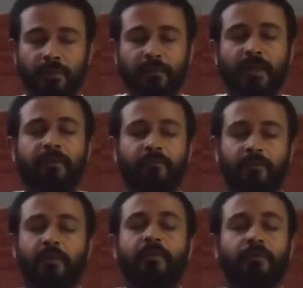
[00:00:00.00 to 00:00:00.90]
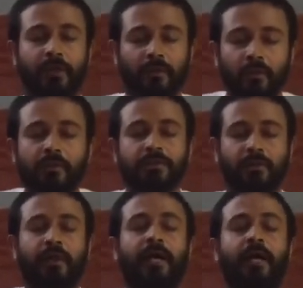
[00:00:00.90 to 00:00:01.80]
mindful, you can close
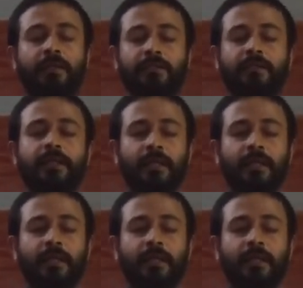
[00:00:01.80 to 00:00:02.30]
your eyes